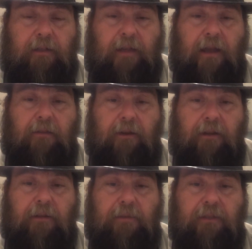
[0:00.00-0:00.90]
gathering
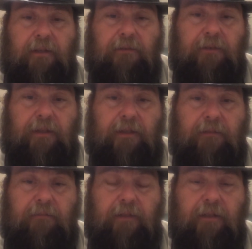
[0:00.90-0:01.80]
up stuff and
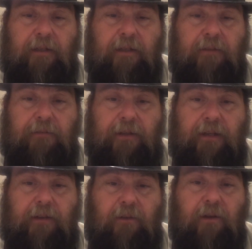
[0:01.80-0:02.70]
then
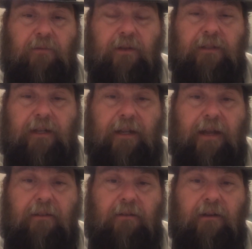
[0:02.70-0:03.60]
forgetting what it was that I
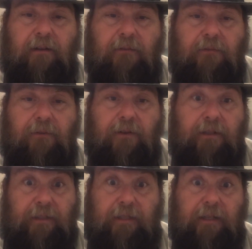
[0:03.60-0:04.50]
gathered it up for, and it
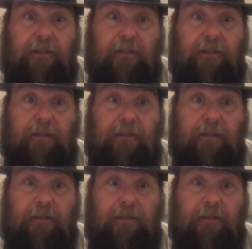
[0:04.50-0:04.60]
just kind of